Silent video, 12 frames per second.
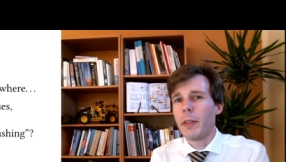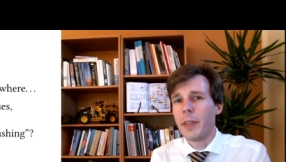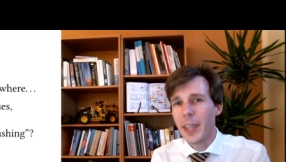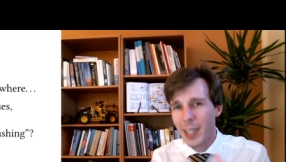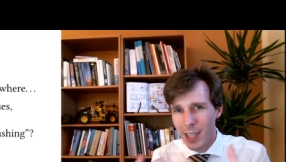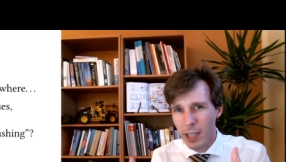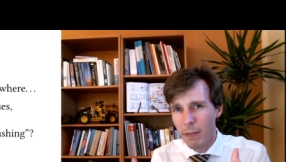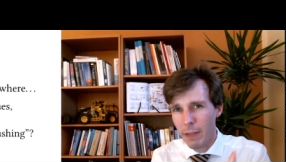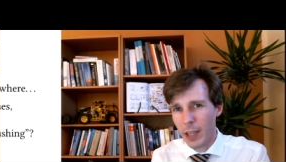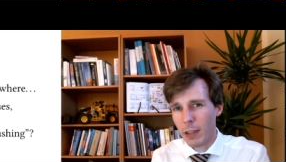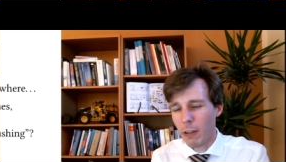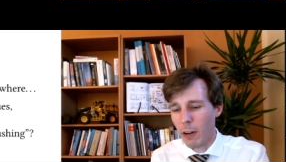net
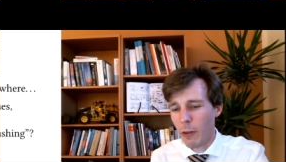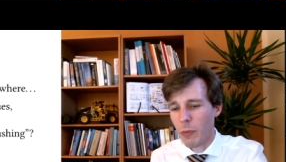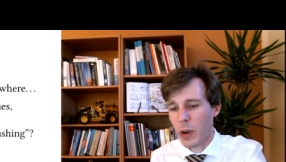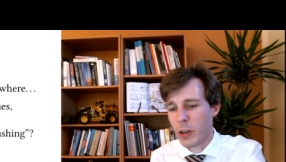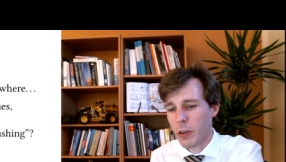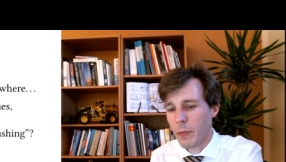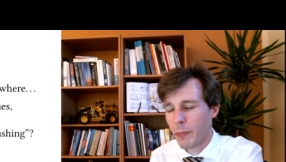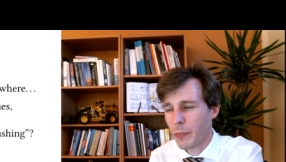effect of pressure?